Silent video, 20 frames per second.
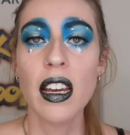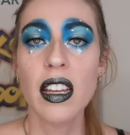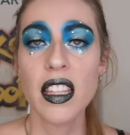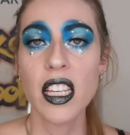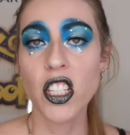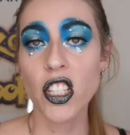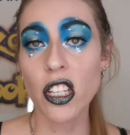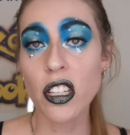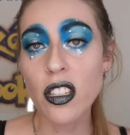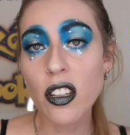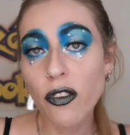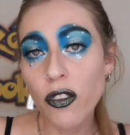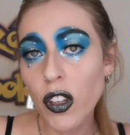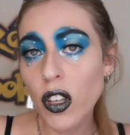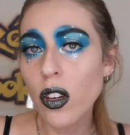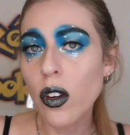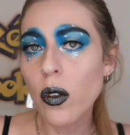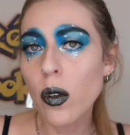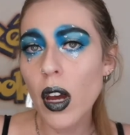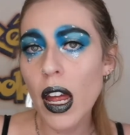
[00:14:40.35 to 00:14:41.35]
There's just a
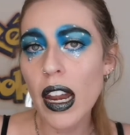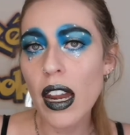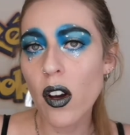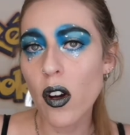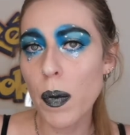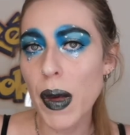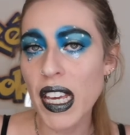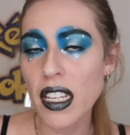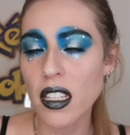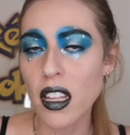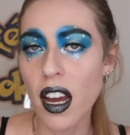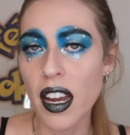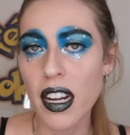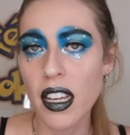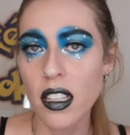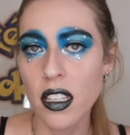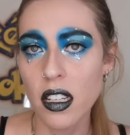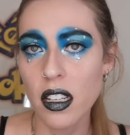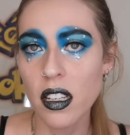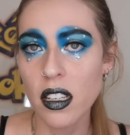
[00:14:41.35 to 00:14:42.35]
few little bits that I
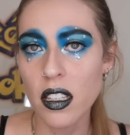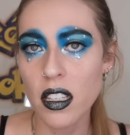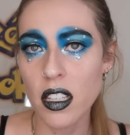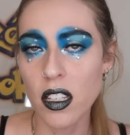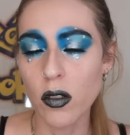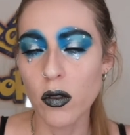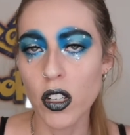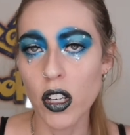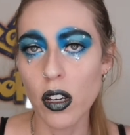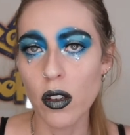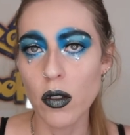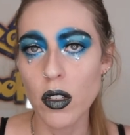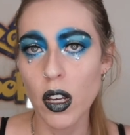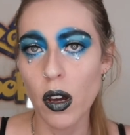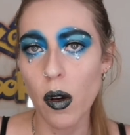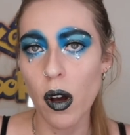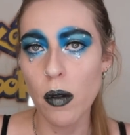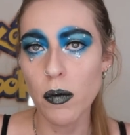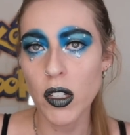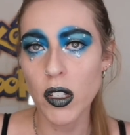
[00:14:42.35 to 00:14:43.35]
need to still do,
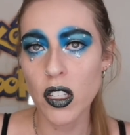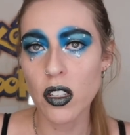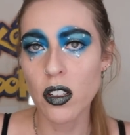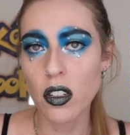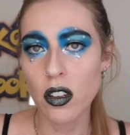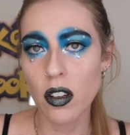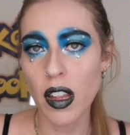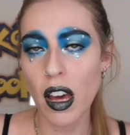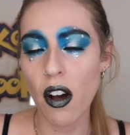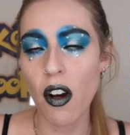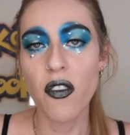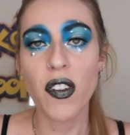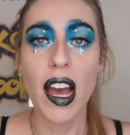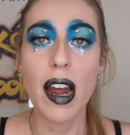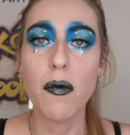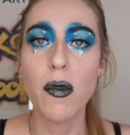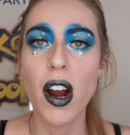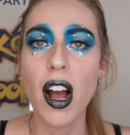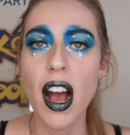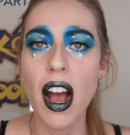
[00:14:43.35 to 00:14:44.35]
so I'm just going to do that off
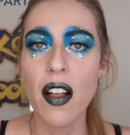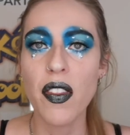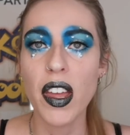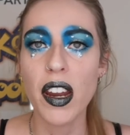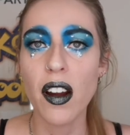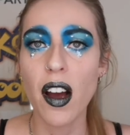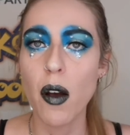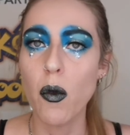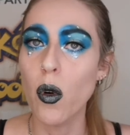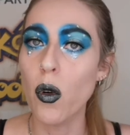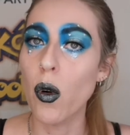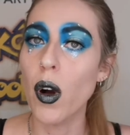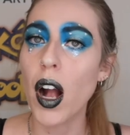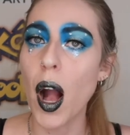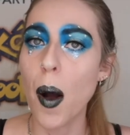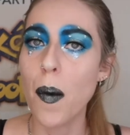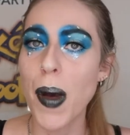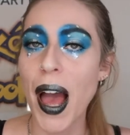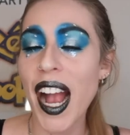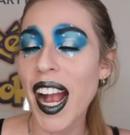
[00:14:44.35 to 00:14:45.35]
camera and then I will
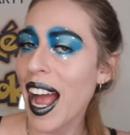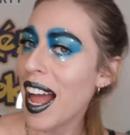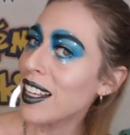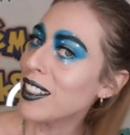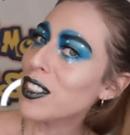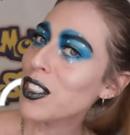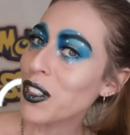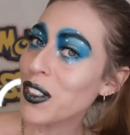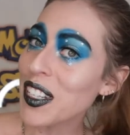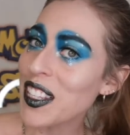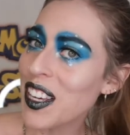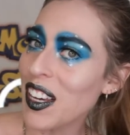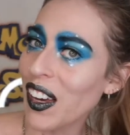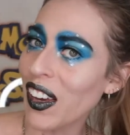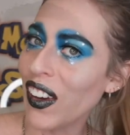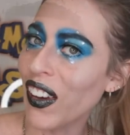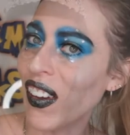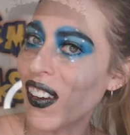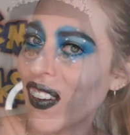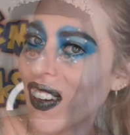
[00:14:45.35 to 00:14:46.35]
come back and join
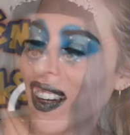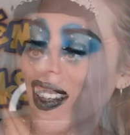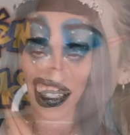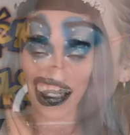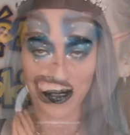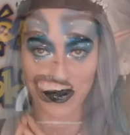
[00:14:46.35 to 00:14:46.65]
you.